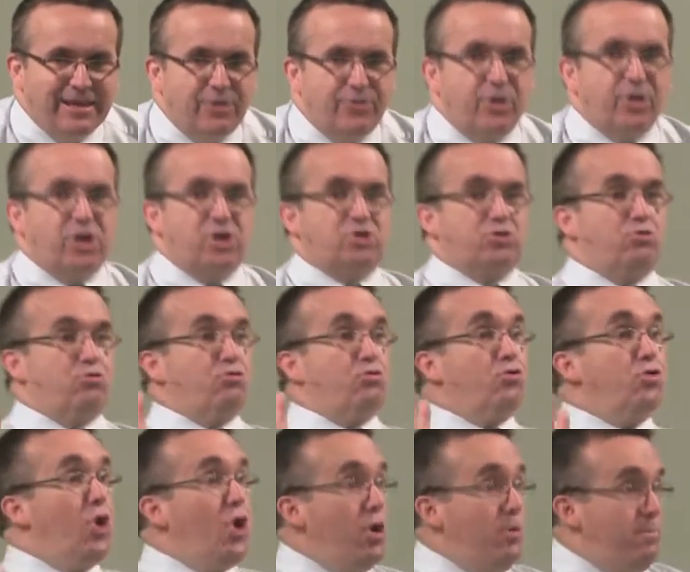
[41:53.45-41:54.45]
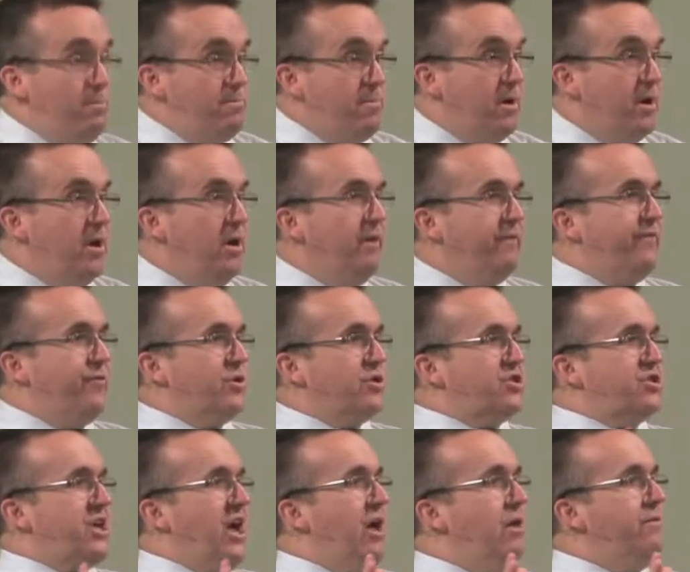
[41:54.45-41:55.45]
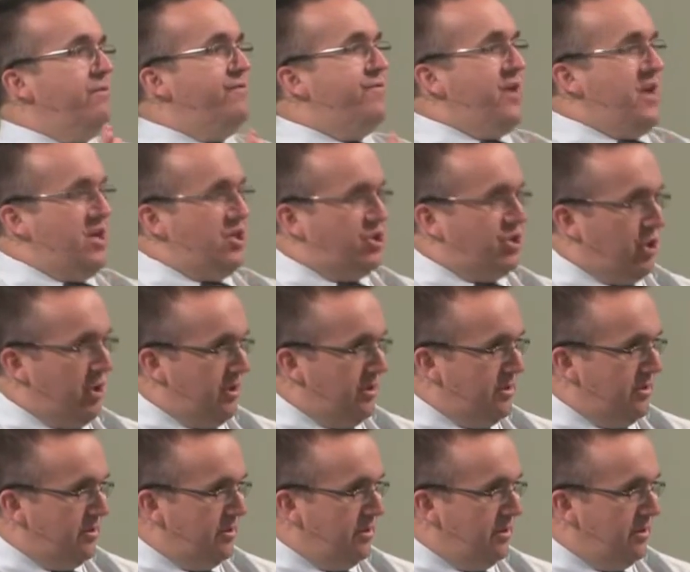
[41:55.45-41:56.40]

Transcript: There is room for salvation.